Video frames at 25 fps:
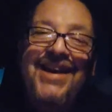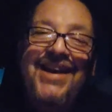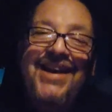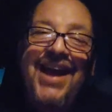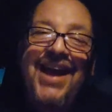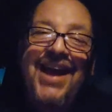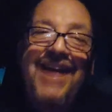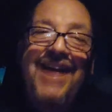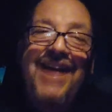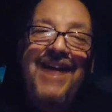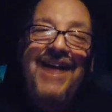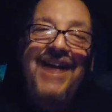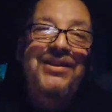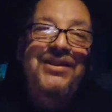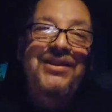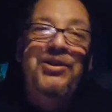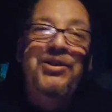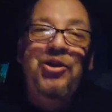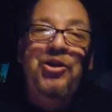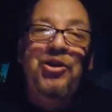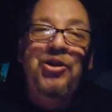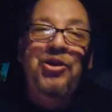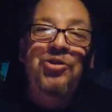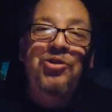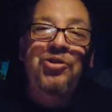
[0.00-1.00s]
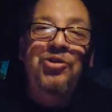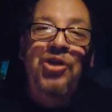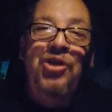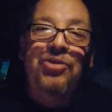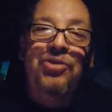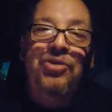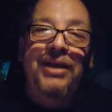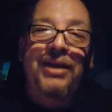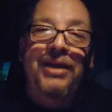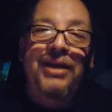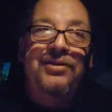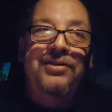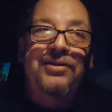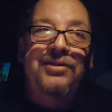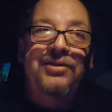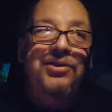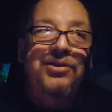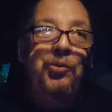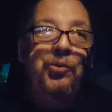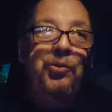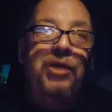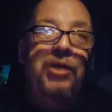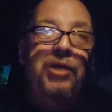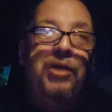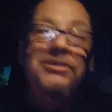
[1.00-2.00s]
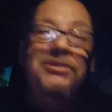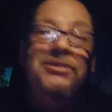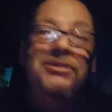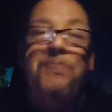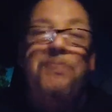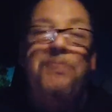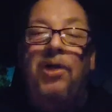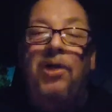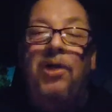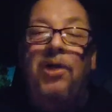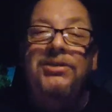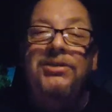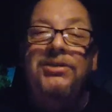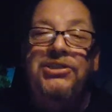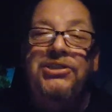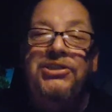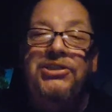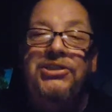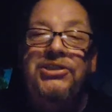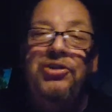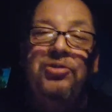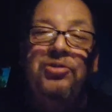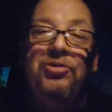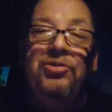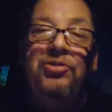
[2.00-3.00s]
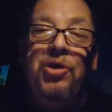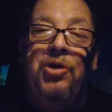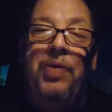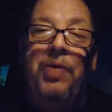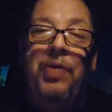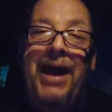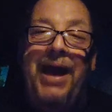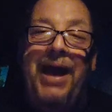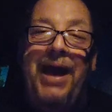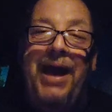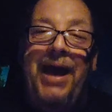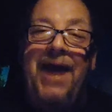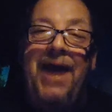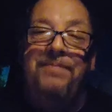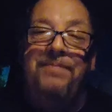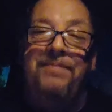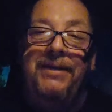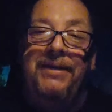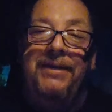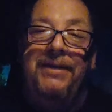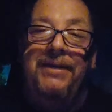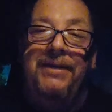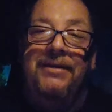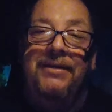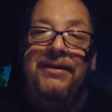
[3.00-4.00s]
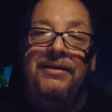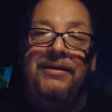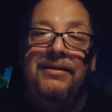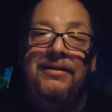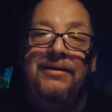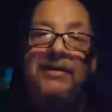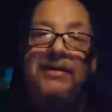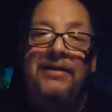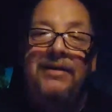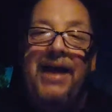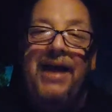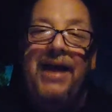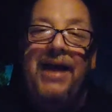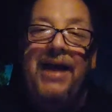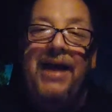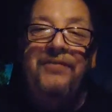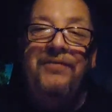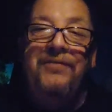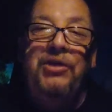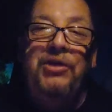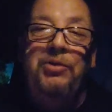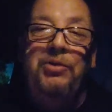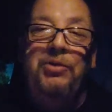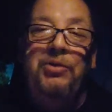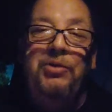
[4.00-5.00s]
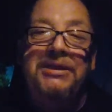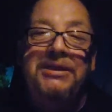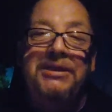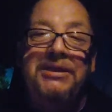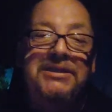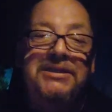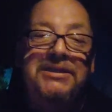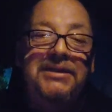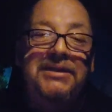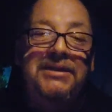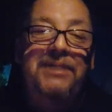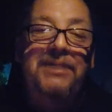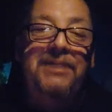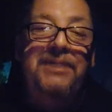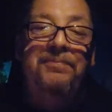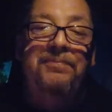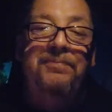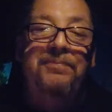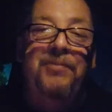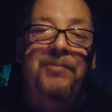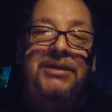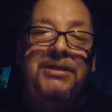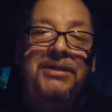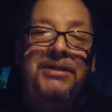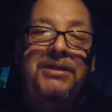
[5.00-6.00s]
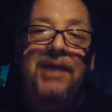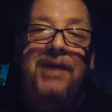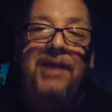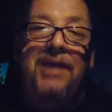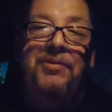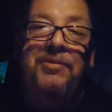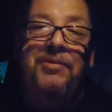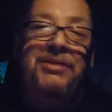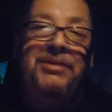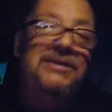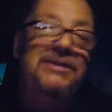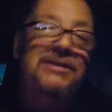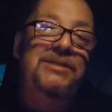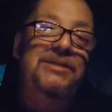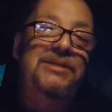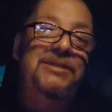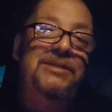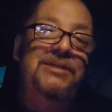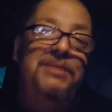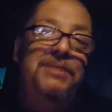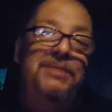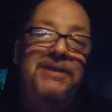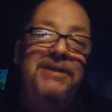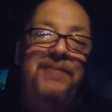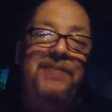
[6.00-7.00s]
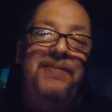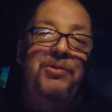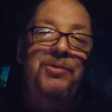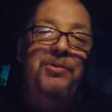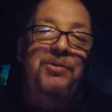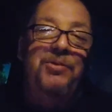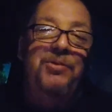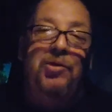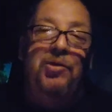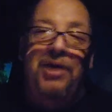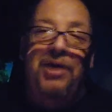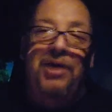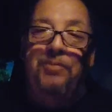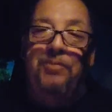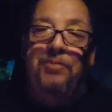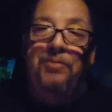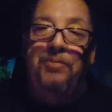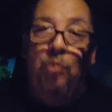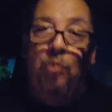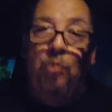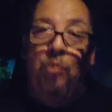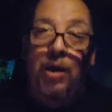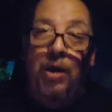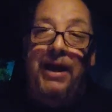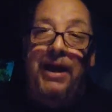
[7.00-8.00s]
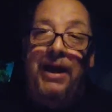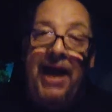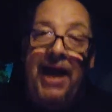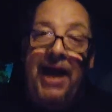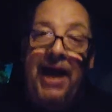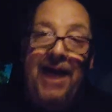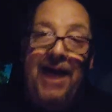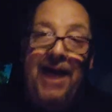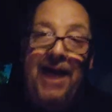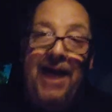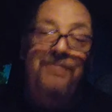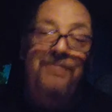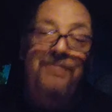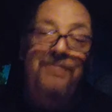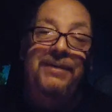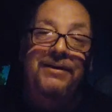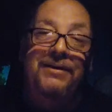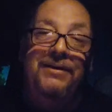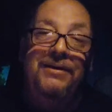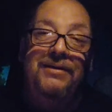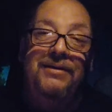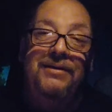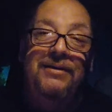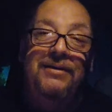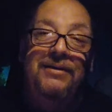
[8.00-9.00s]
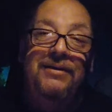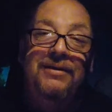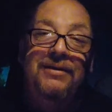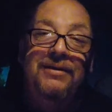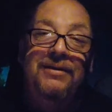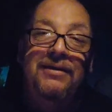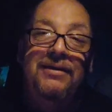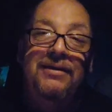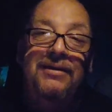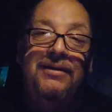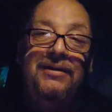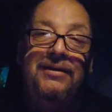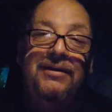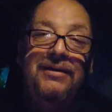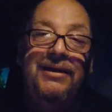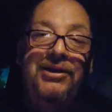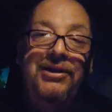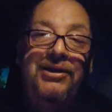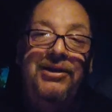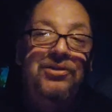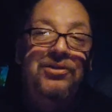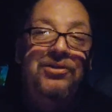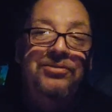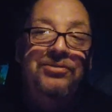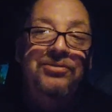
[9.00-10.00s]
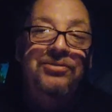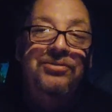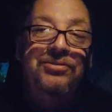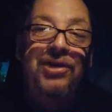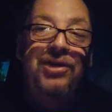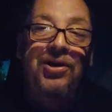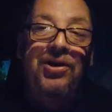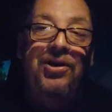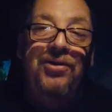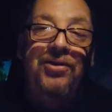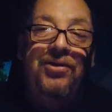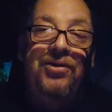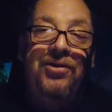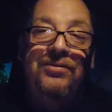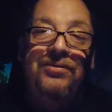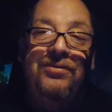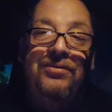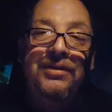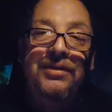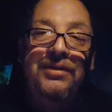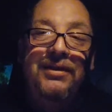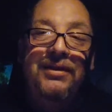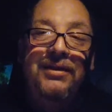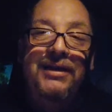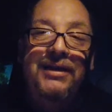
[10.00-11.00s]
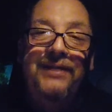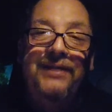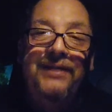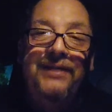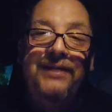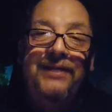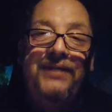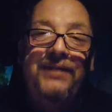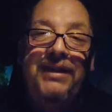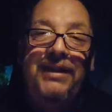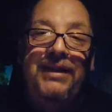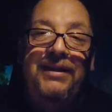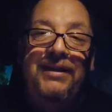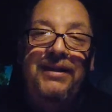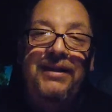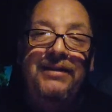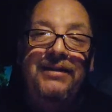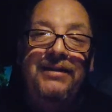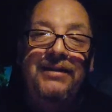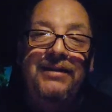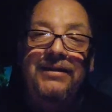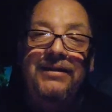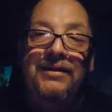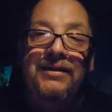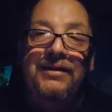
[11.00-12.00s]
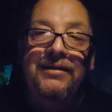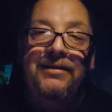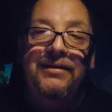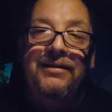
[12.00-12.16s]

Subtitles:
And you don't know, like, the weirdest part is you don't know what happened. After you went to sleep, from the time you went to sleep to the time you woke up, what happened? Like, you don't know if anything did.